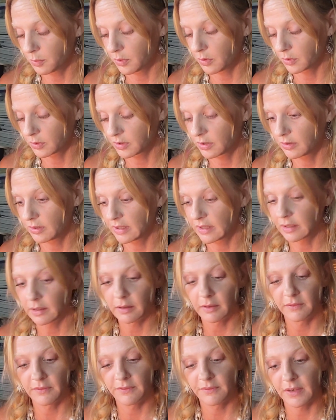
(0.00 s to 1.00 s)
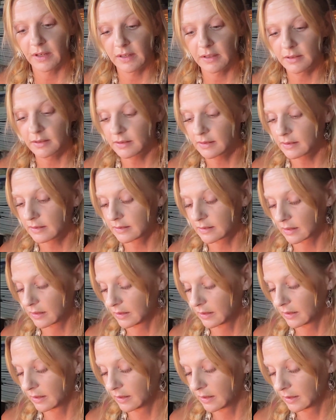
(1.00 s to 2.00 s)
Pottery vase.
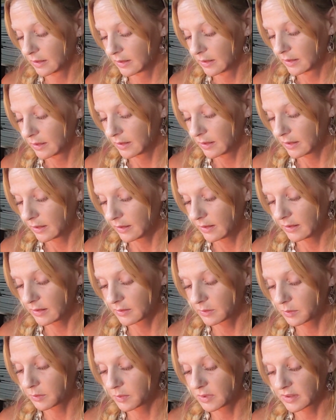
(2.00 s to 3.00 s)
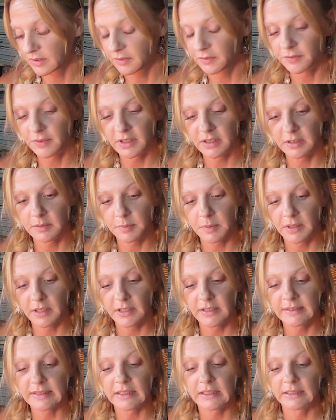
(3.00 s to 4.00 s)
This one was a fixed
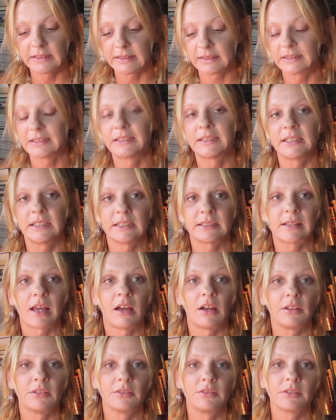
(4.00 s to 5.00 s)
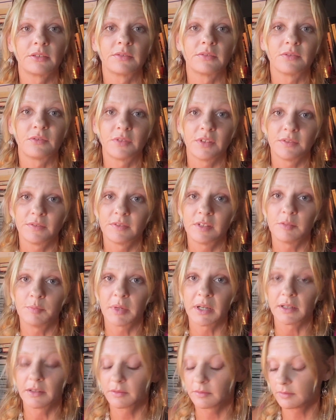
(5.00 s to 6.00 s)
price at
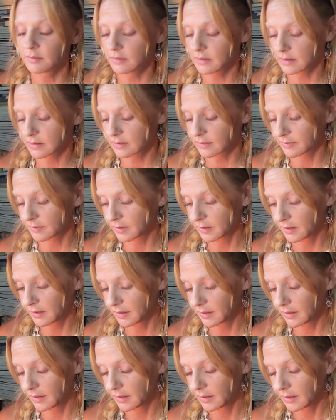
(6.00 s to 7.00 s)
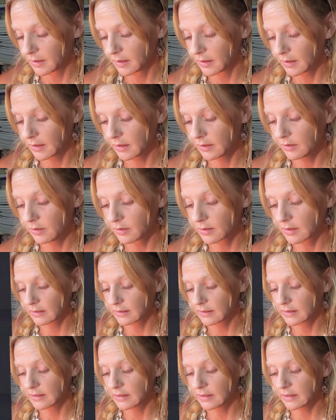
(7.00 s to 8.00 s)
£650, and you
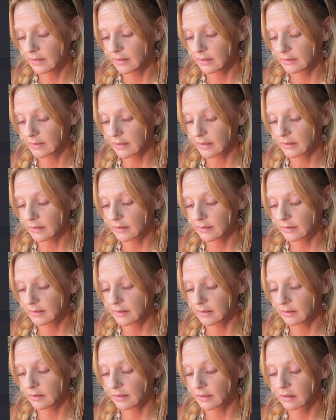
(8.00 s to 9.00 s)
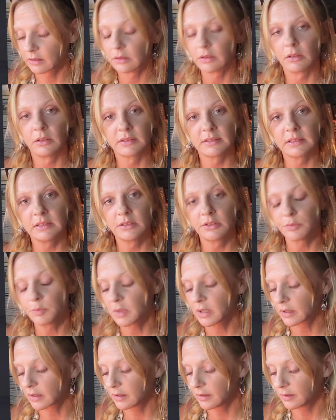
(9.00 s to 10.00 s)
see it has like a lozenge
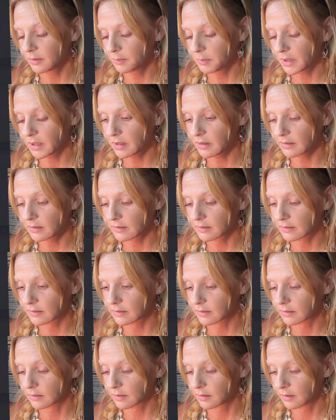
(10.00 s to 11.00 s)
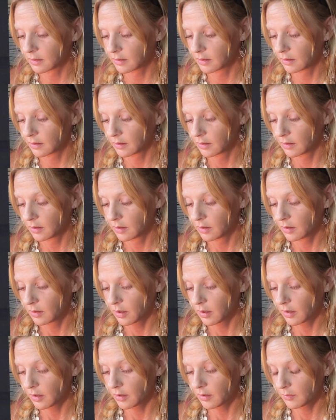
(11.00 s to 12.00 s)
mark at the base.
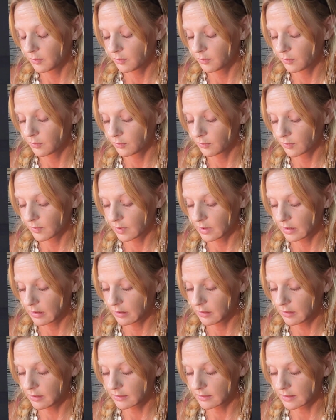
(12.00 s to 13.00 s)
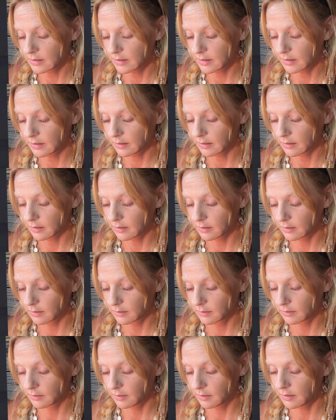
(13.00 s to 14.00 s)
It looks like
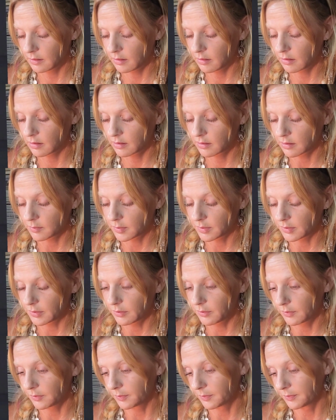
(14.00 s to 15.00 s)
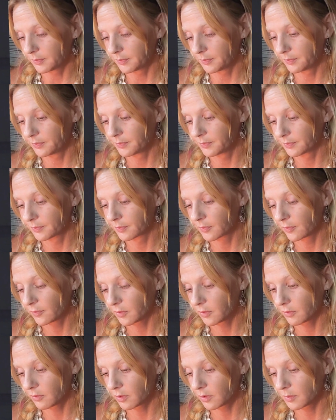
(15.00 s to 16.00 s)
an RW
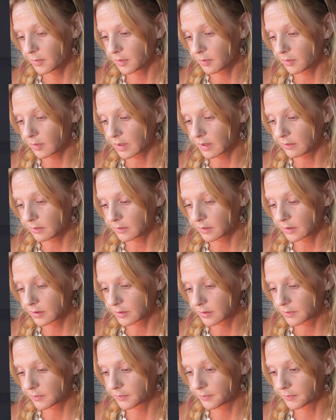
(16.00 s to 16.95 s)
for Robin Welch.